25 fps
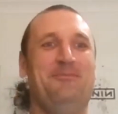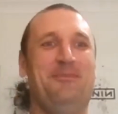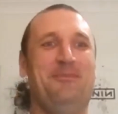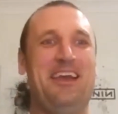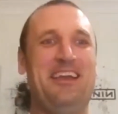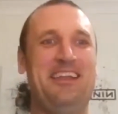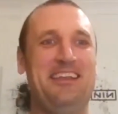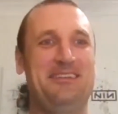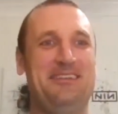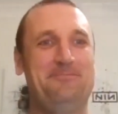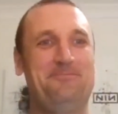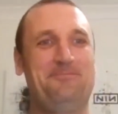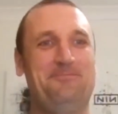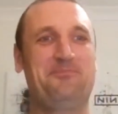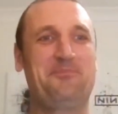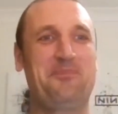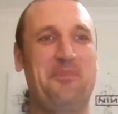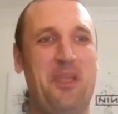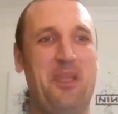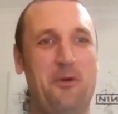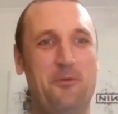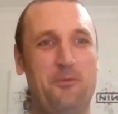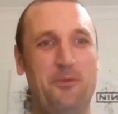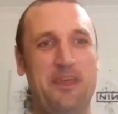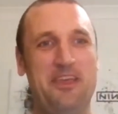Mate,
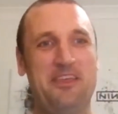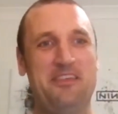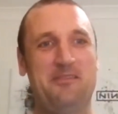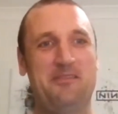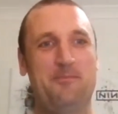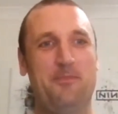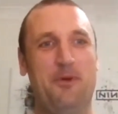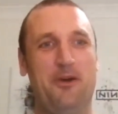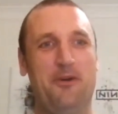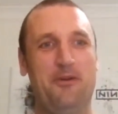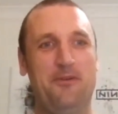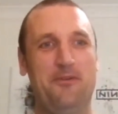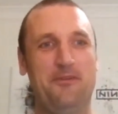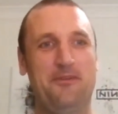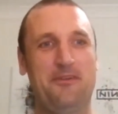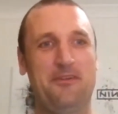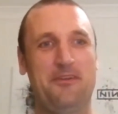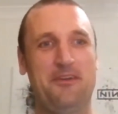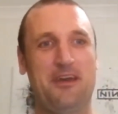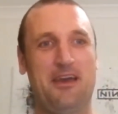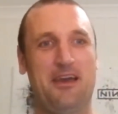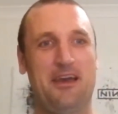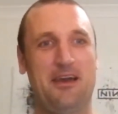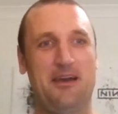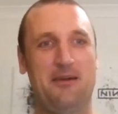we
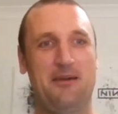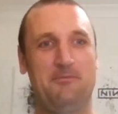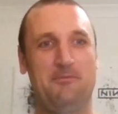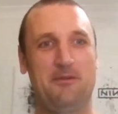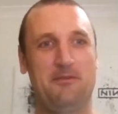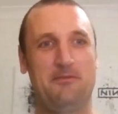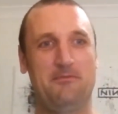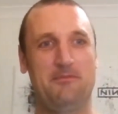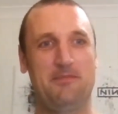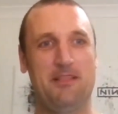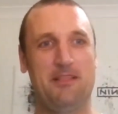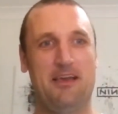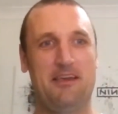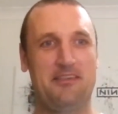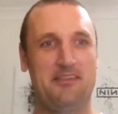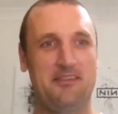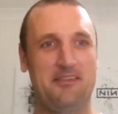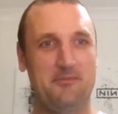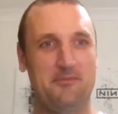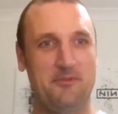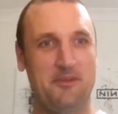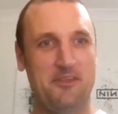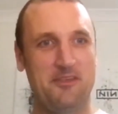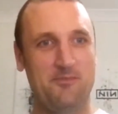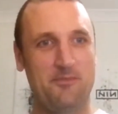spoke
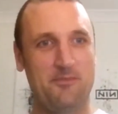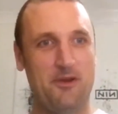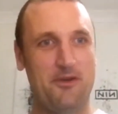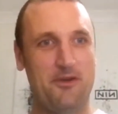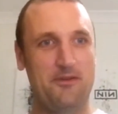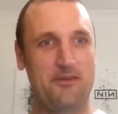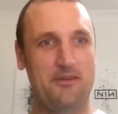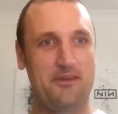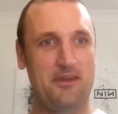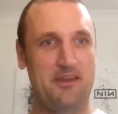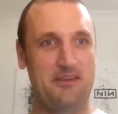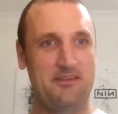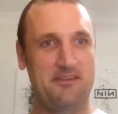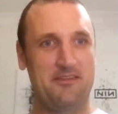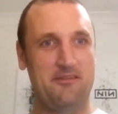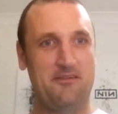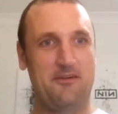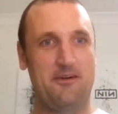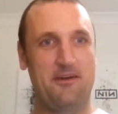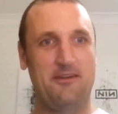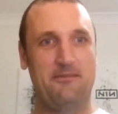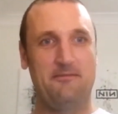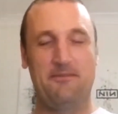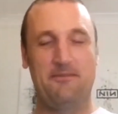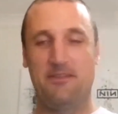last time we spoke, A
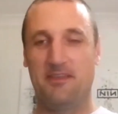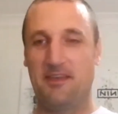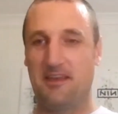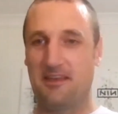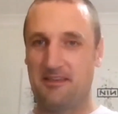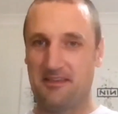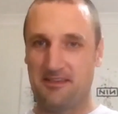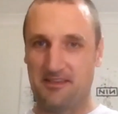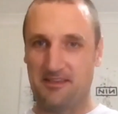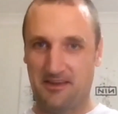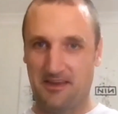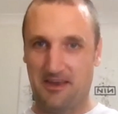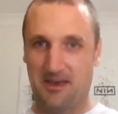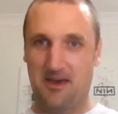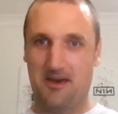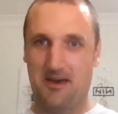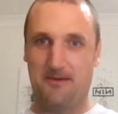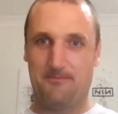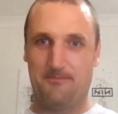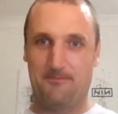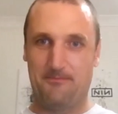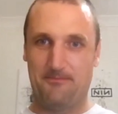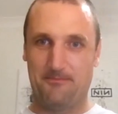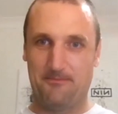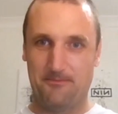Sign of Things to
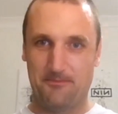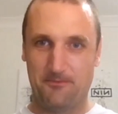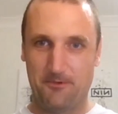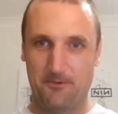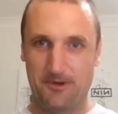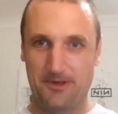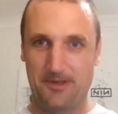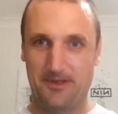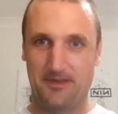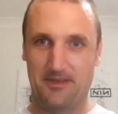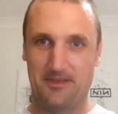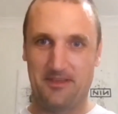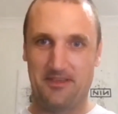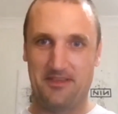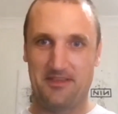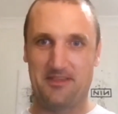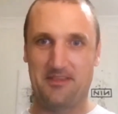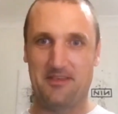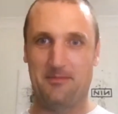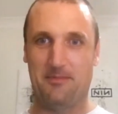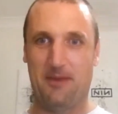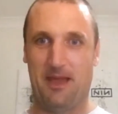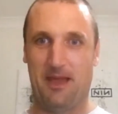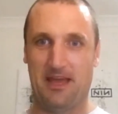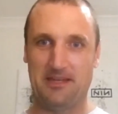Come
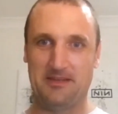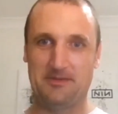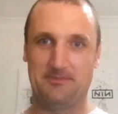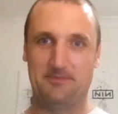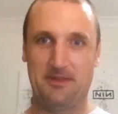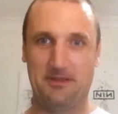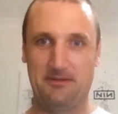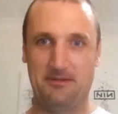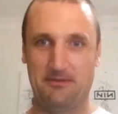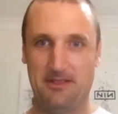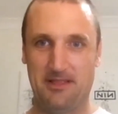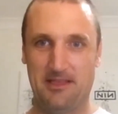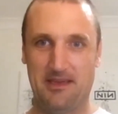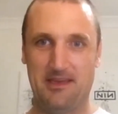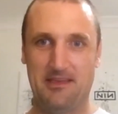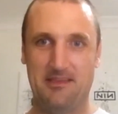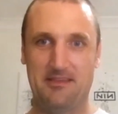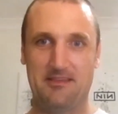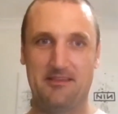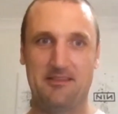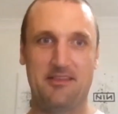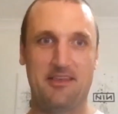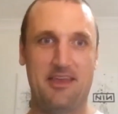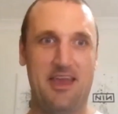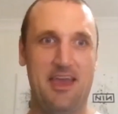was about to be
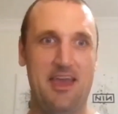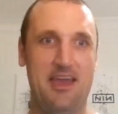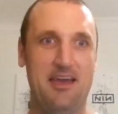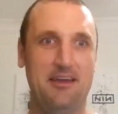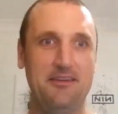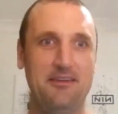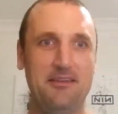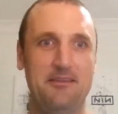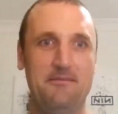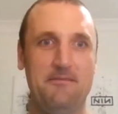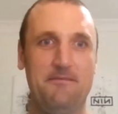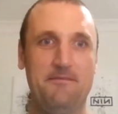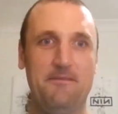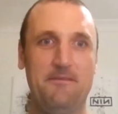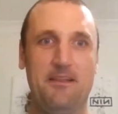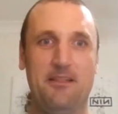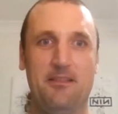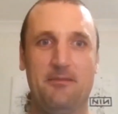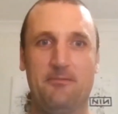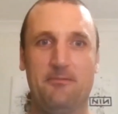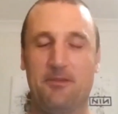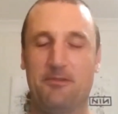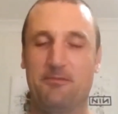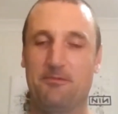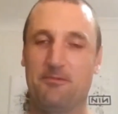released. How do you
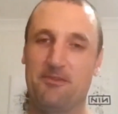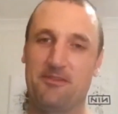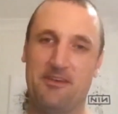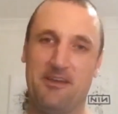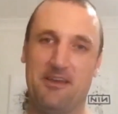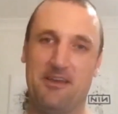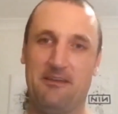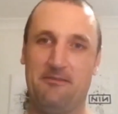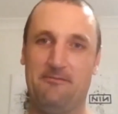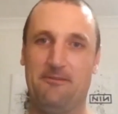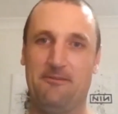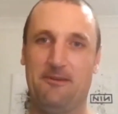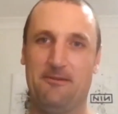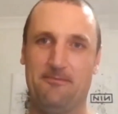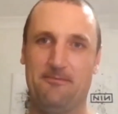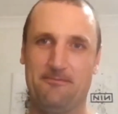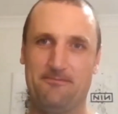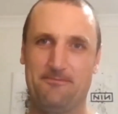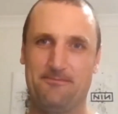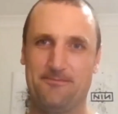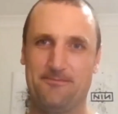feel it was received?